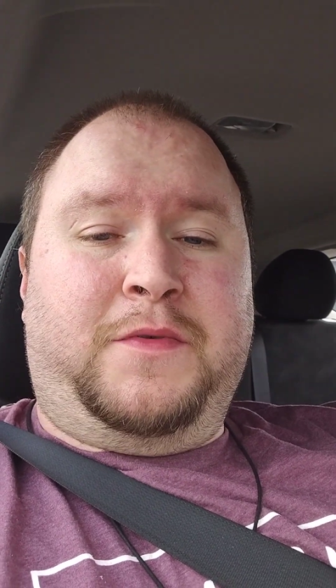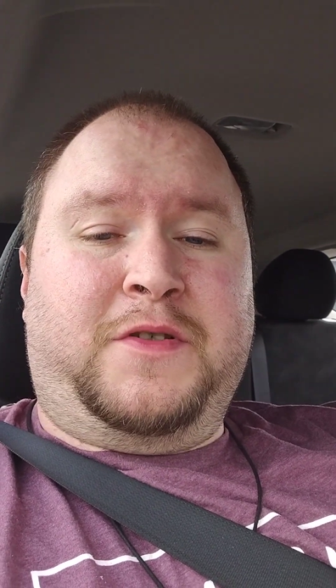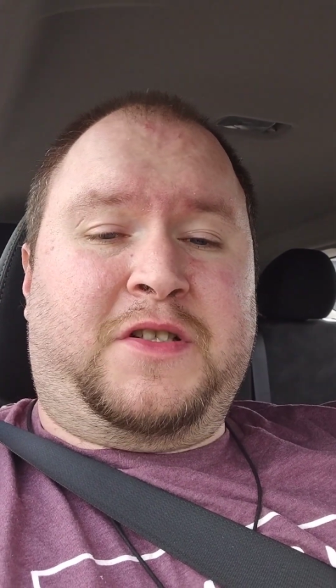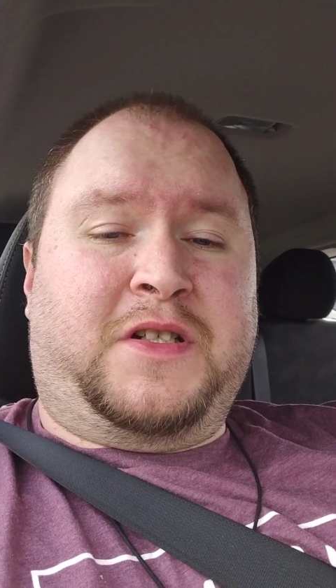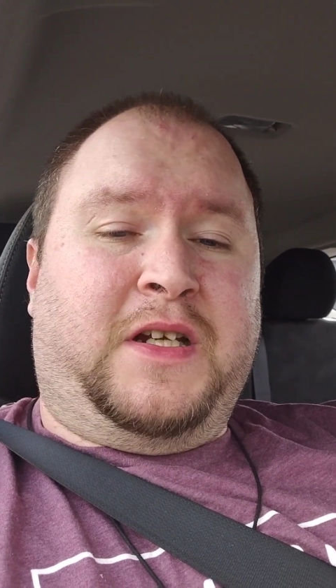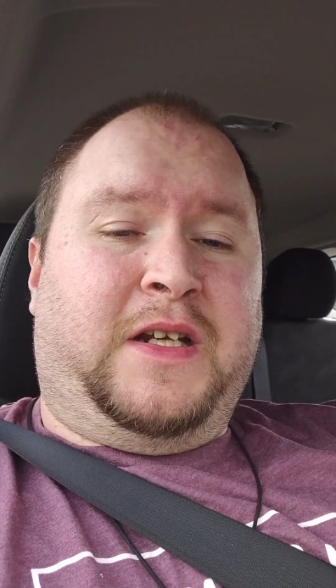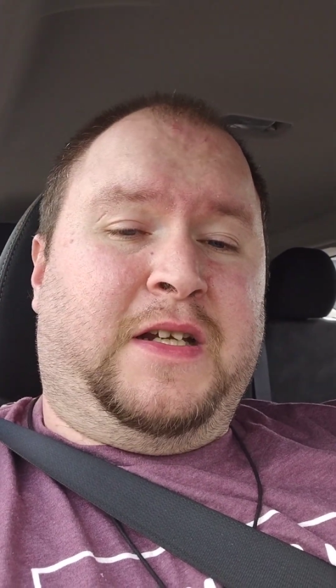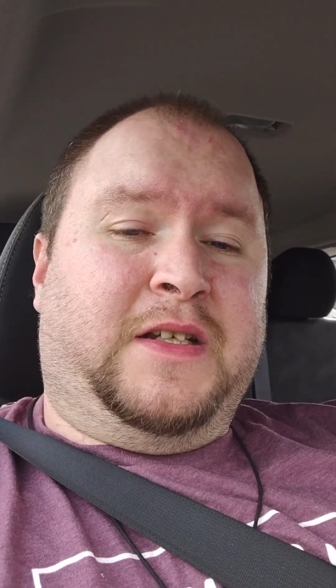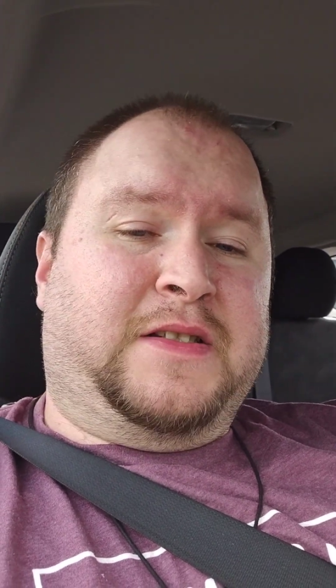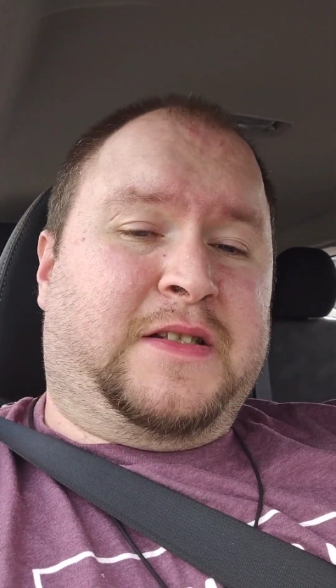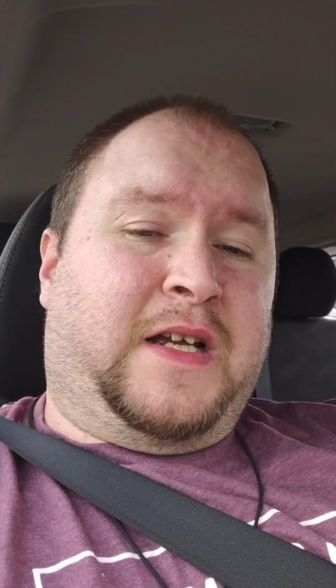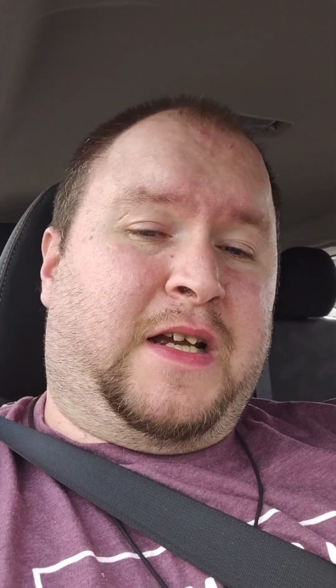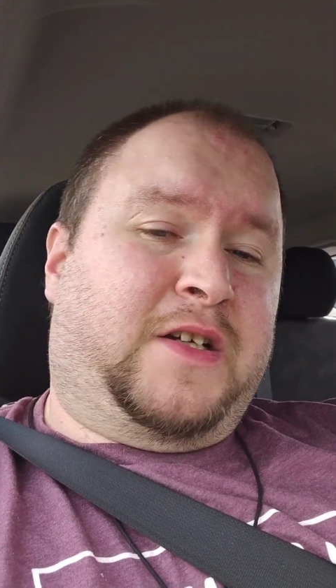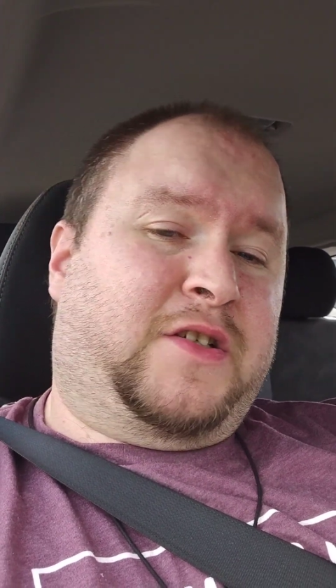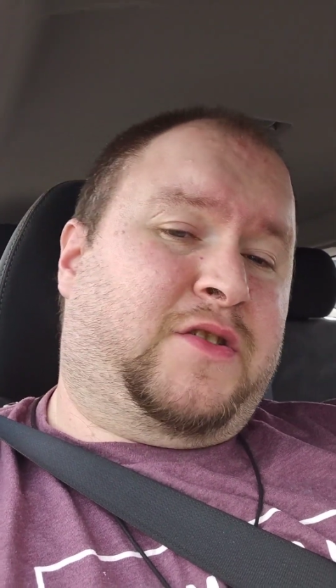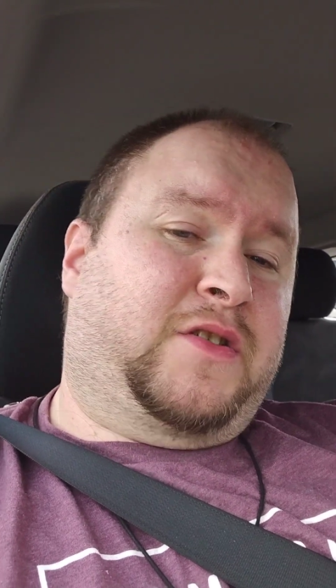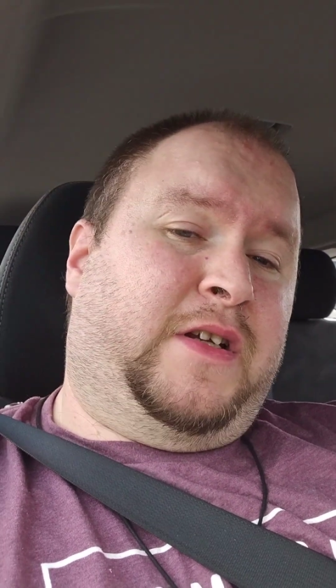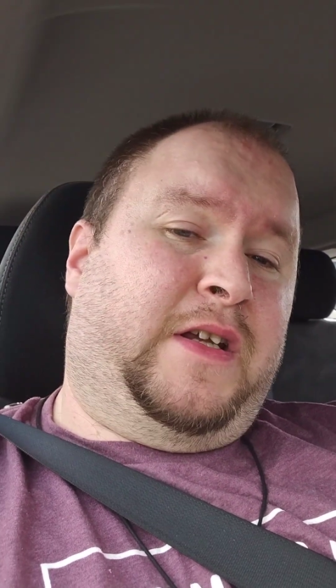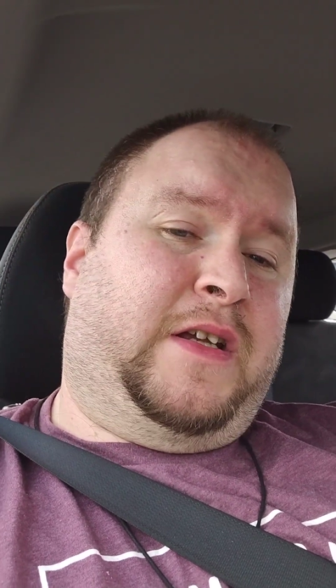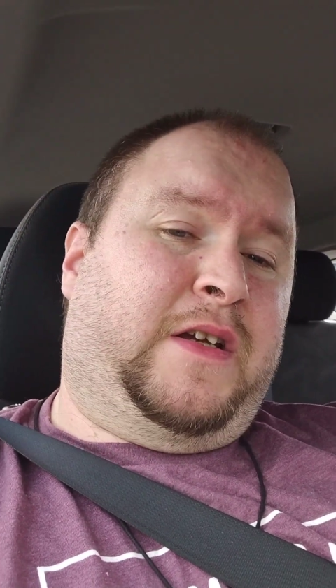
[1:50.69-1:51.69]
She is
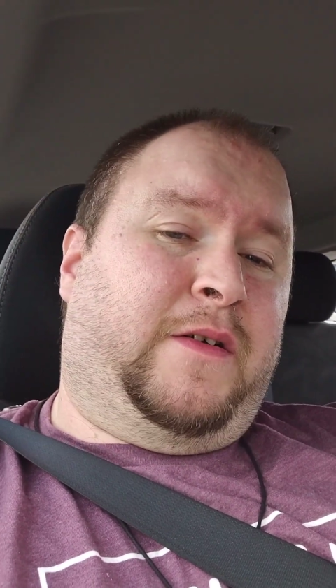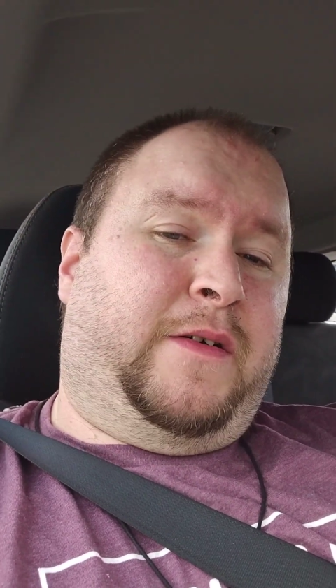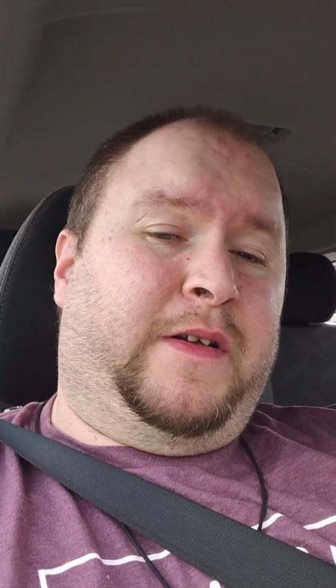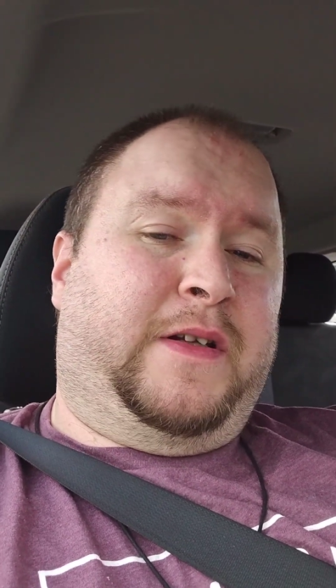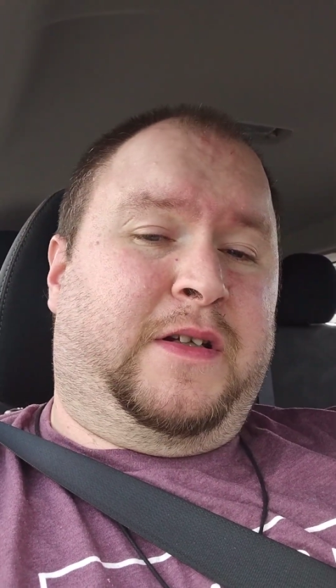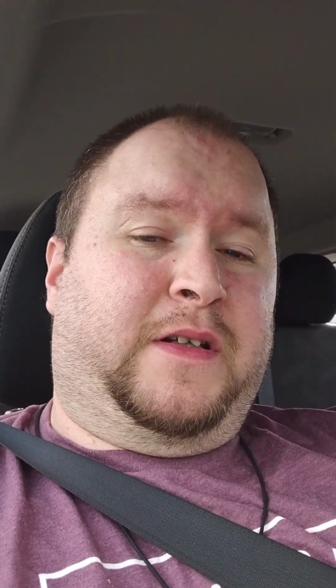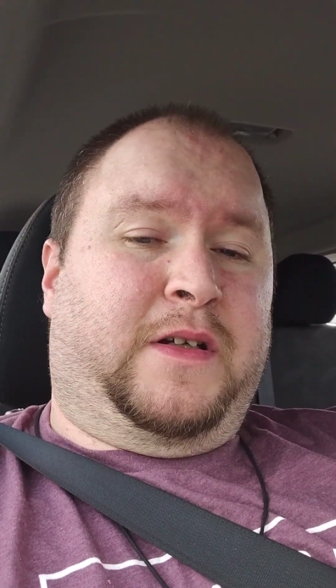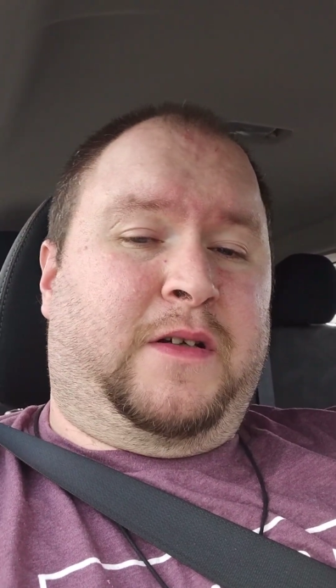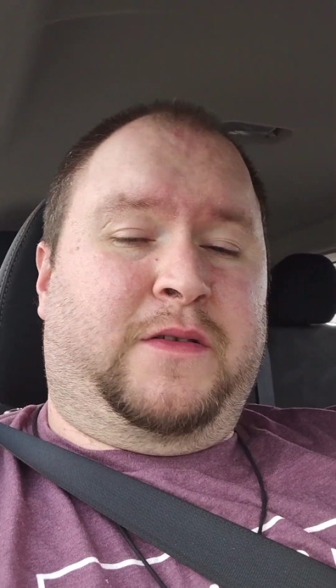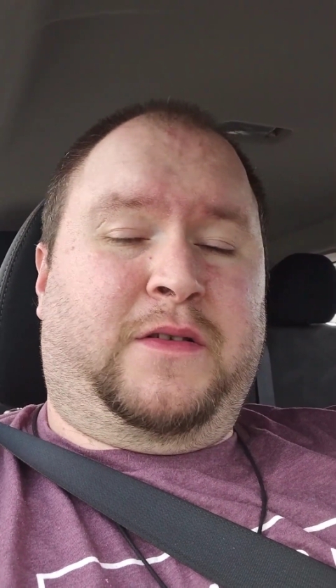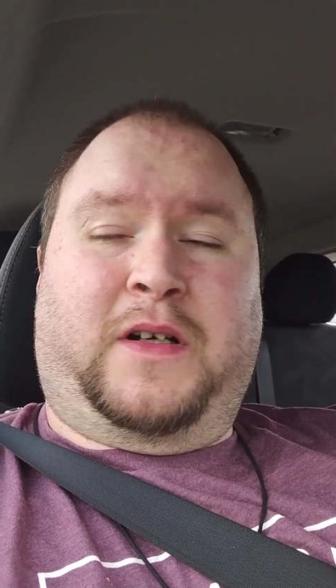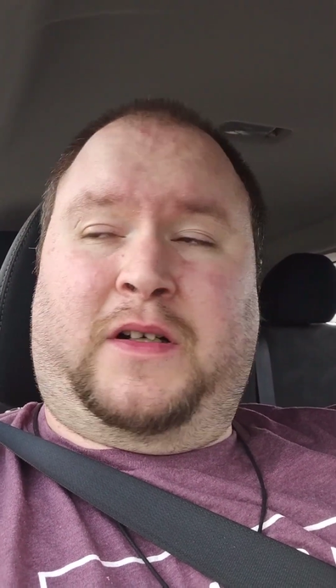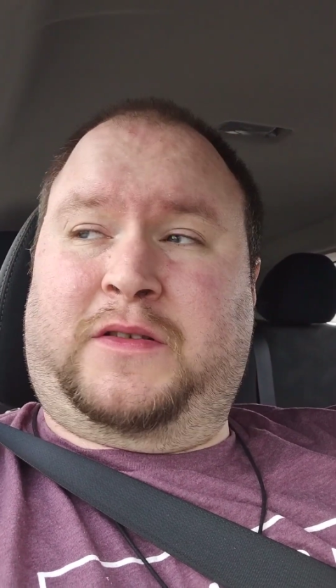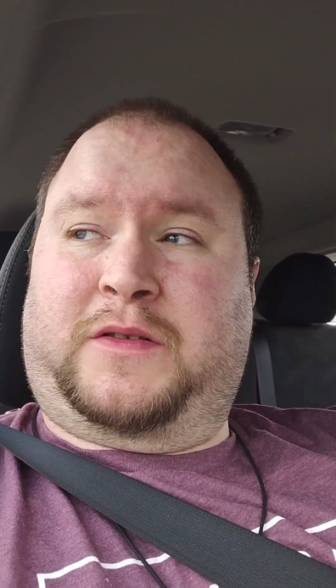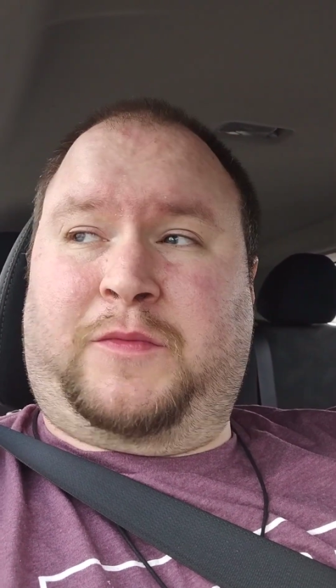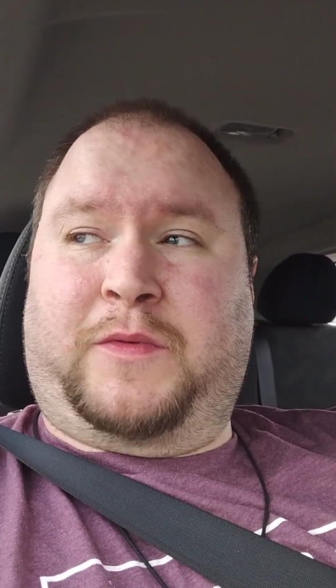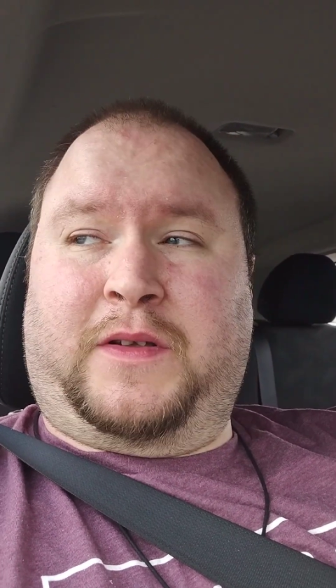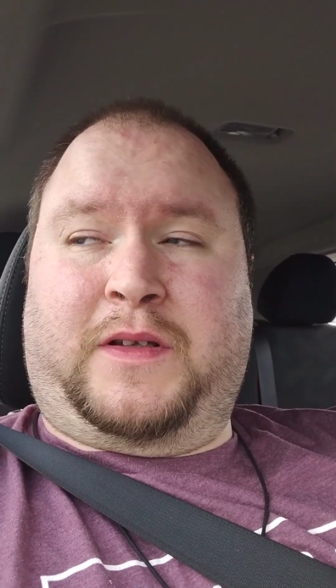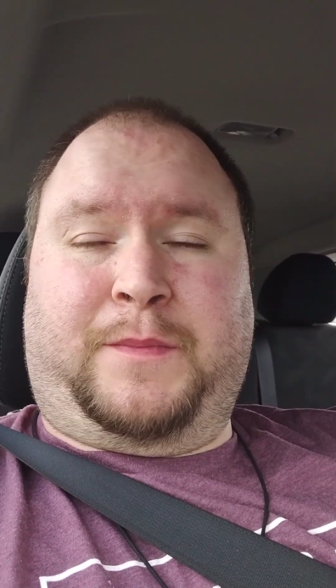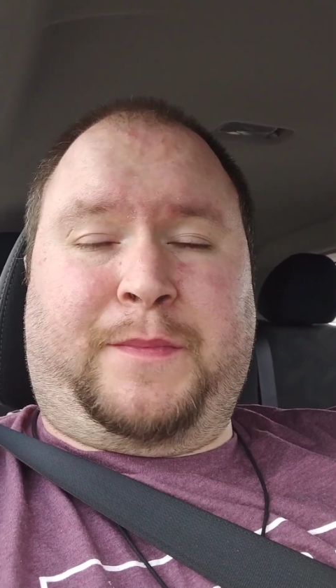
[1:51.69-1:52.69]
actually going to go
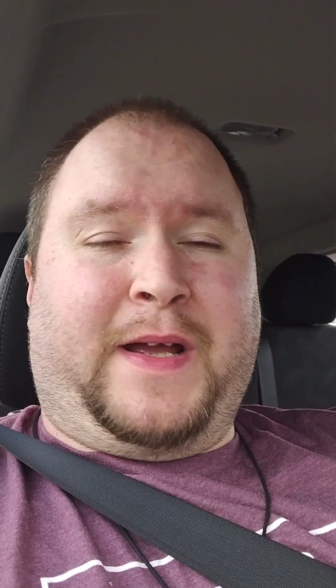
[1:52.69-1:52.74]
talk with the